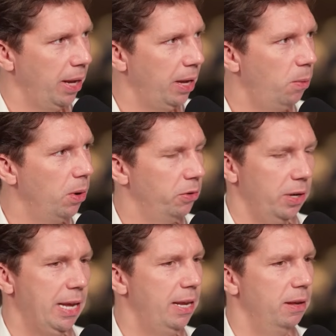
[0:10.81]
He was a
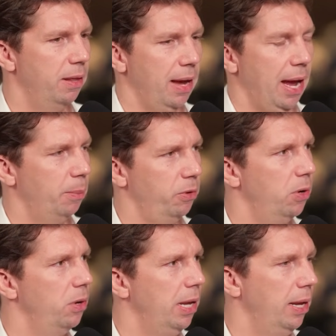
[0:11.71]
leader that
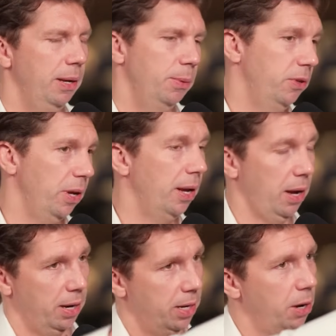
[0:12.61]
absolutely, he would say,
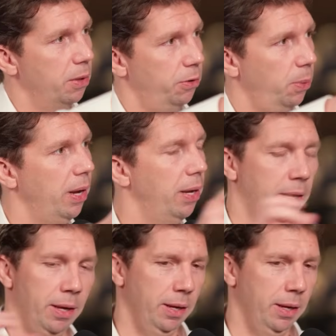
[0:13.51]
I'm going to go this way.